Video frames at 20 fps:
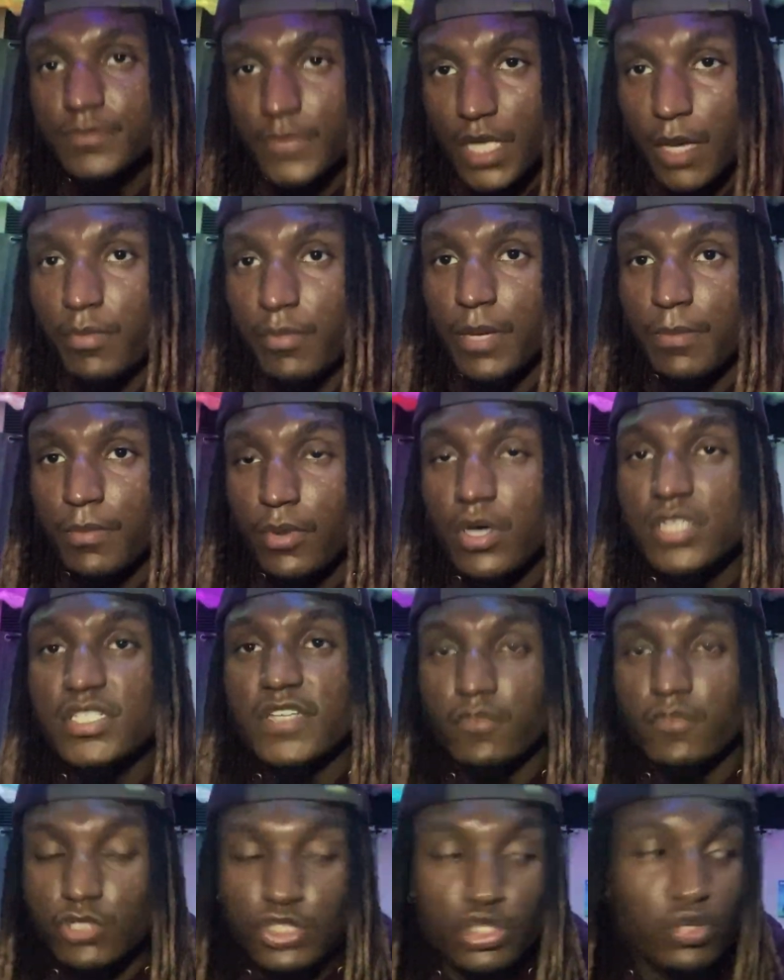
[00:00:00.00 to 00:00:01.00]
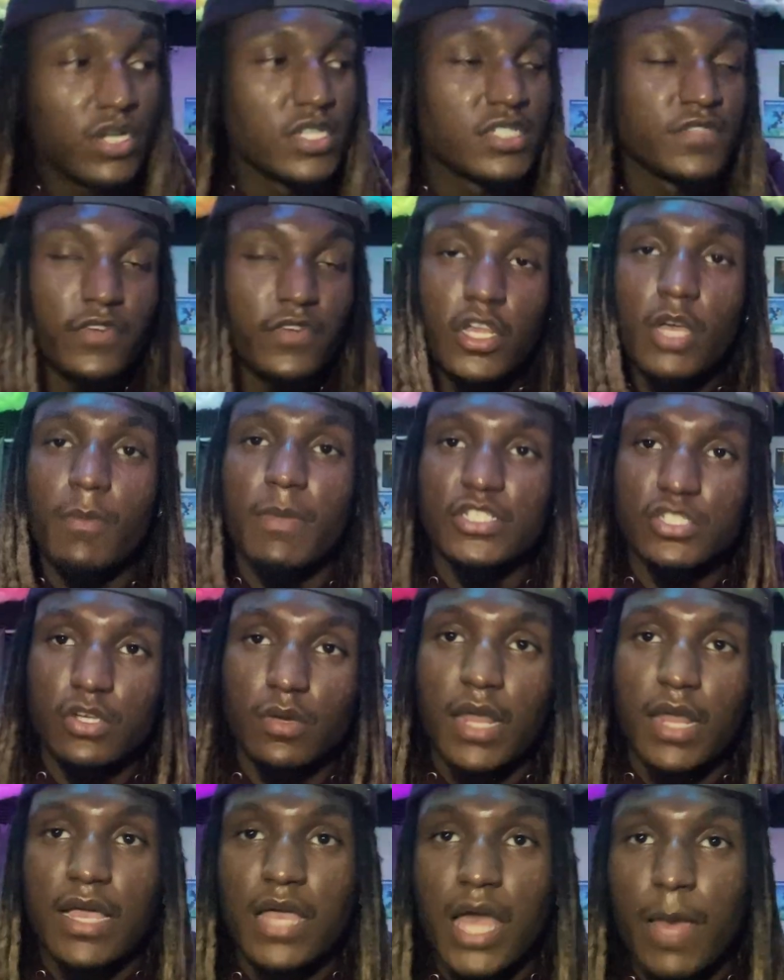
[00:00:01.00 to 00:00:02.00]
I'm Big Boss. If you enjoyed this video, make sure you
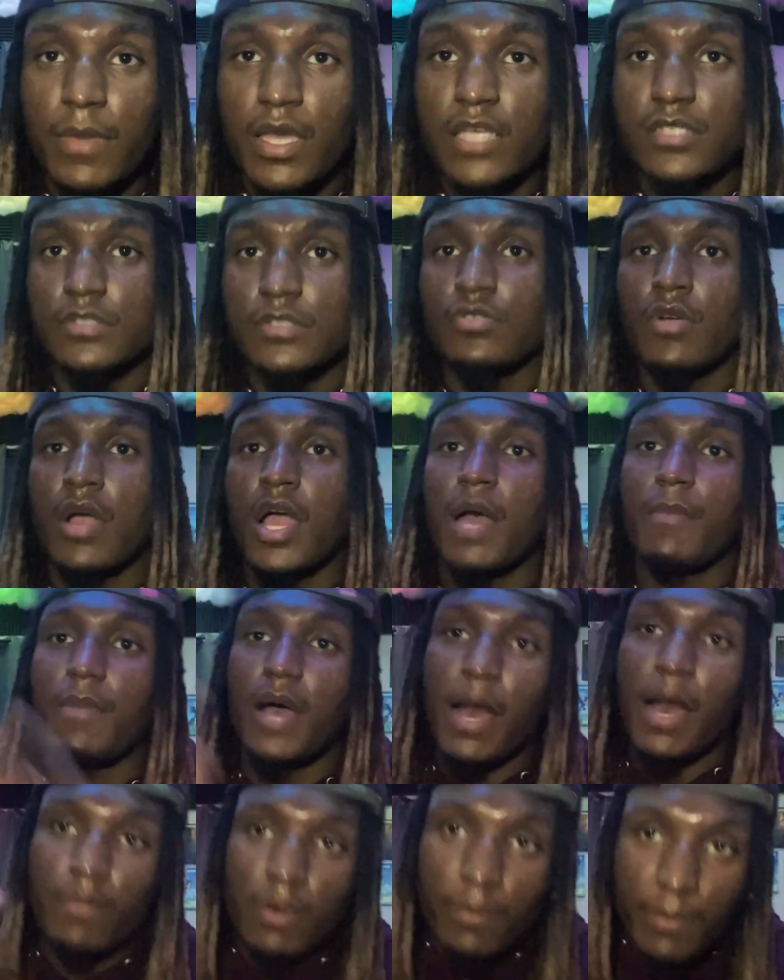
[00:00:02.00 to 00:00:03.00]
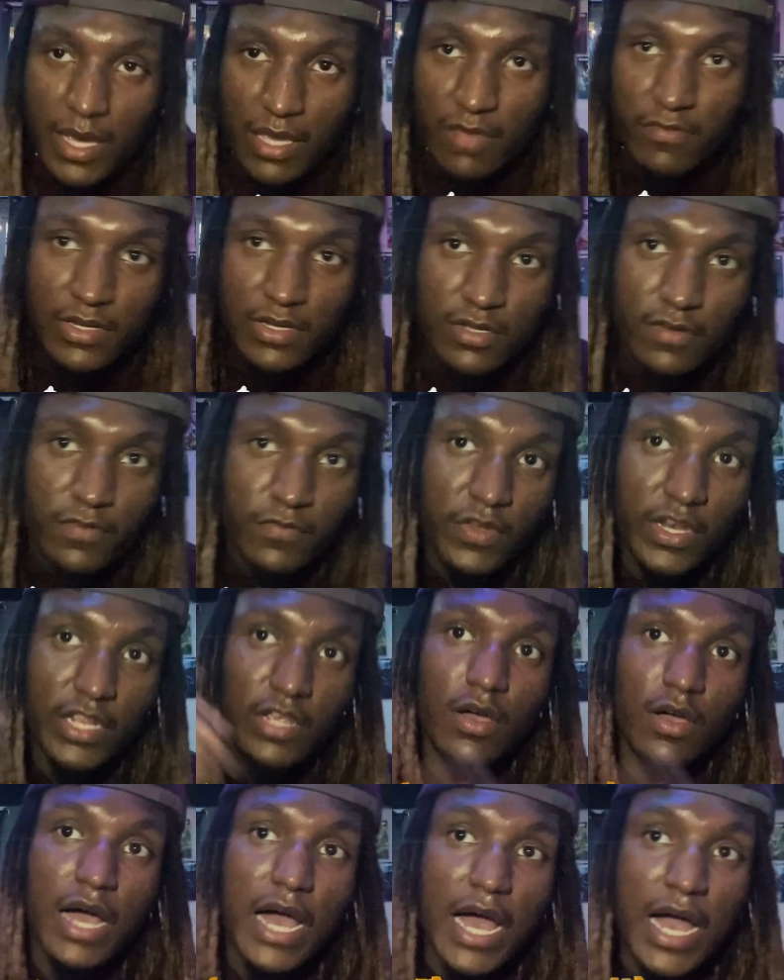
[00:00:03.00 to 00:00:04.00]
like, comment, and subscribe. I'm going to make a little
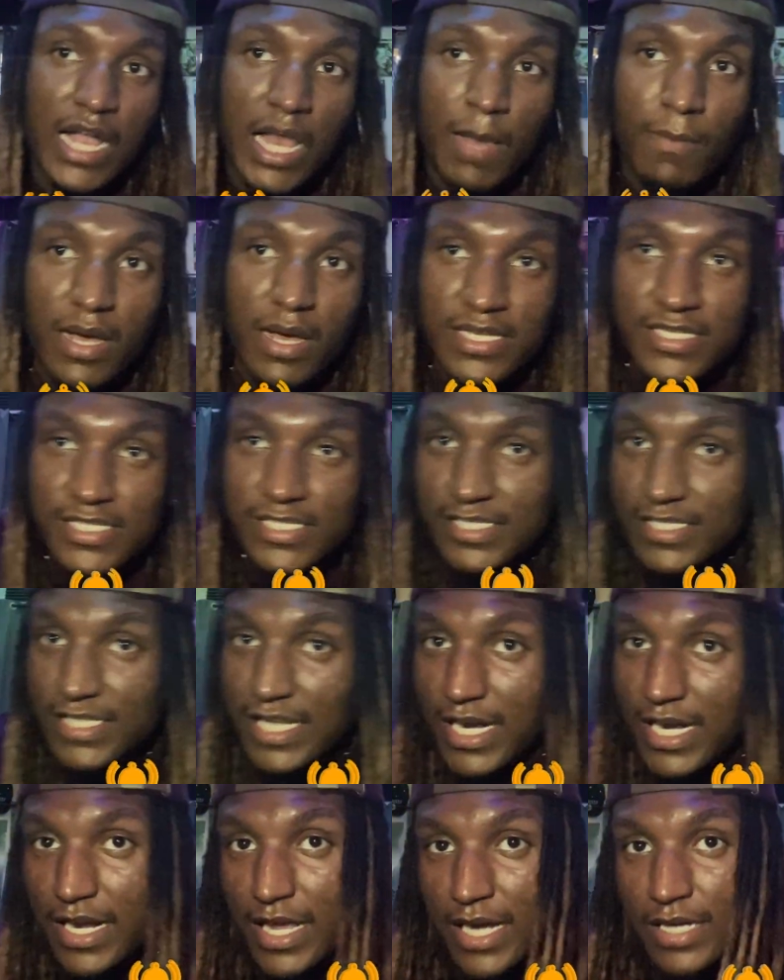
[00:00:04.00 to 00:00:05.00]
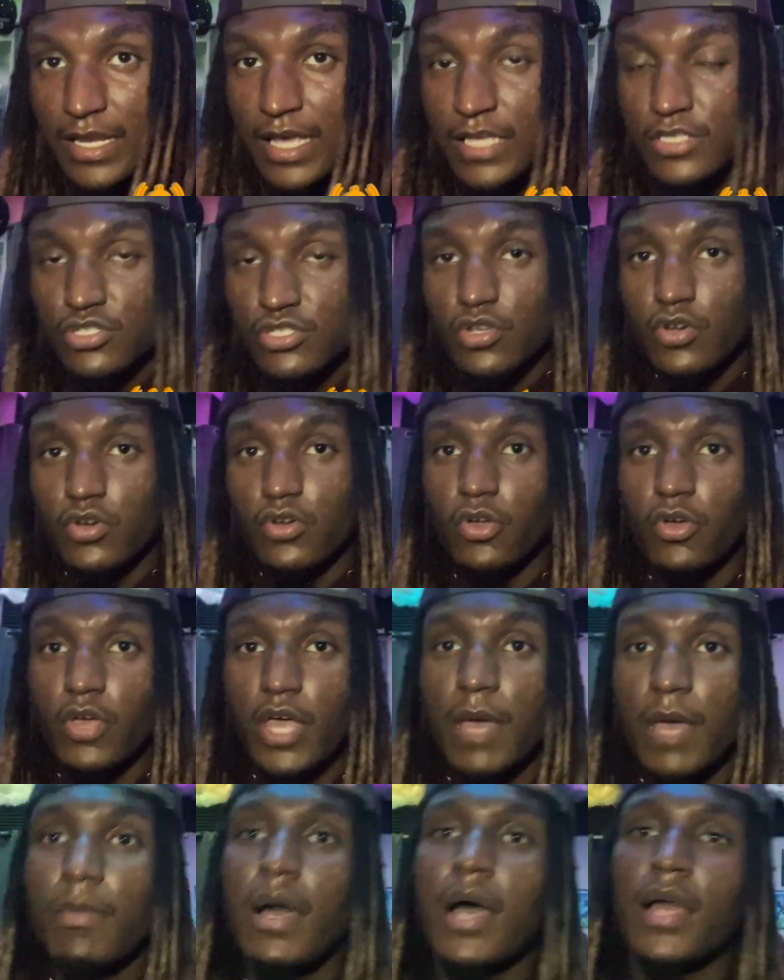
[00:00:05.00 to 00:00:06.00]
video how I got my selling like that song,
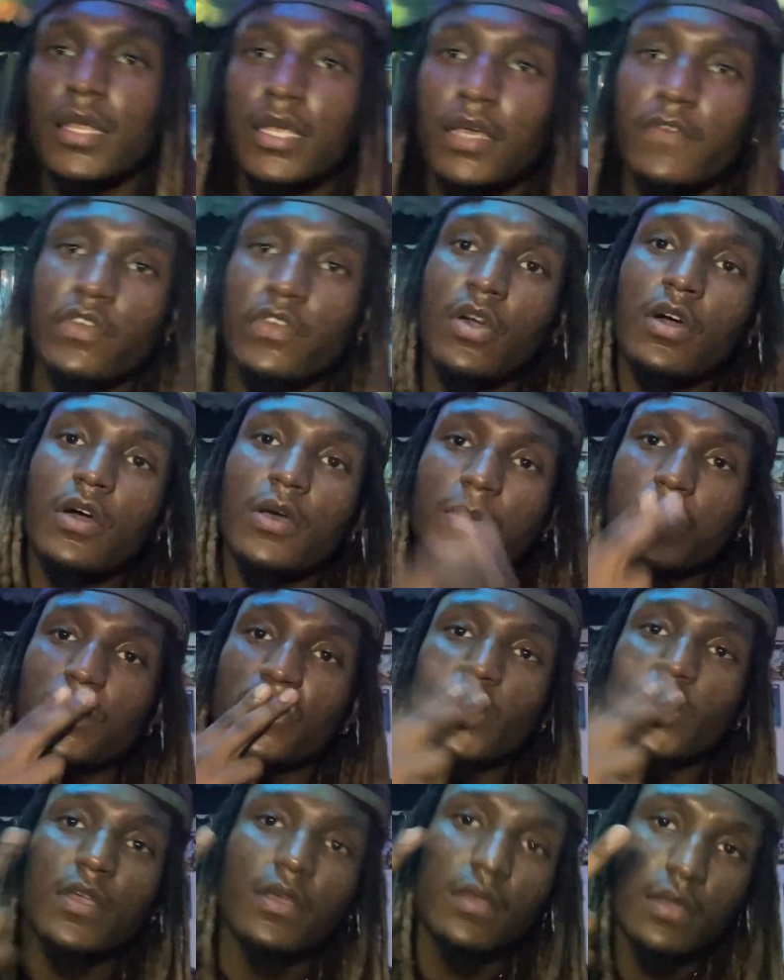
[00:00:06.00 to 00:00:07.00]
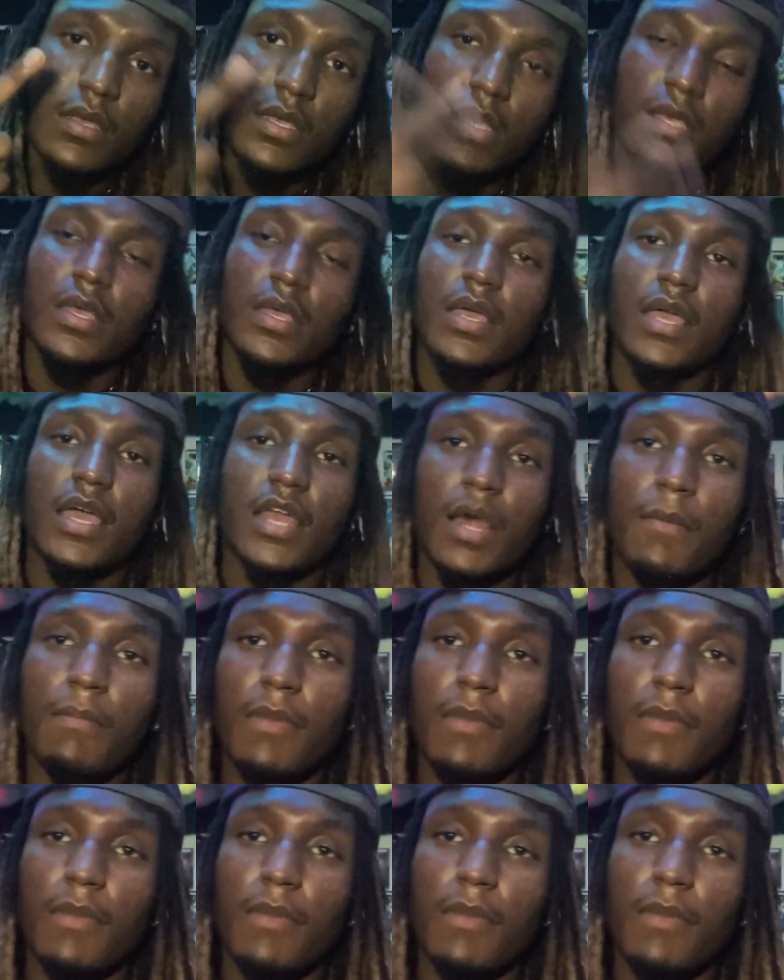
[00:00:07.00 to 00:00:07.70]
okay? But I love y'all, and I'm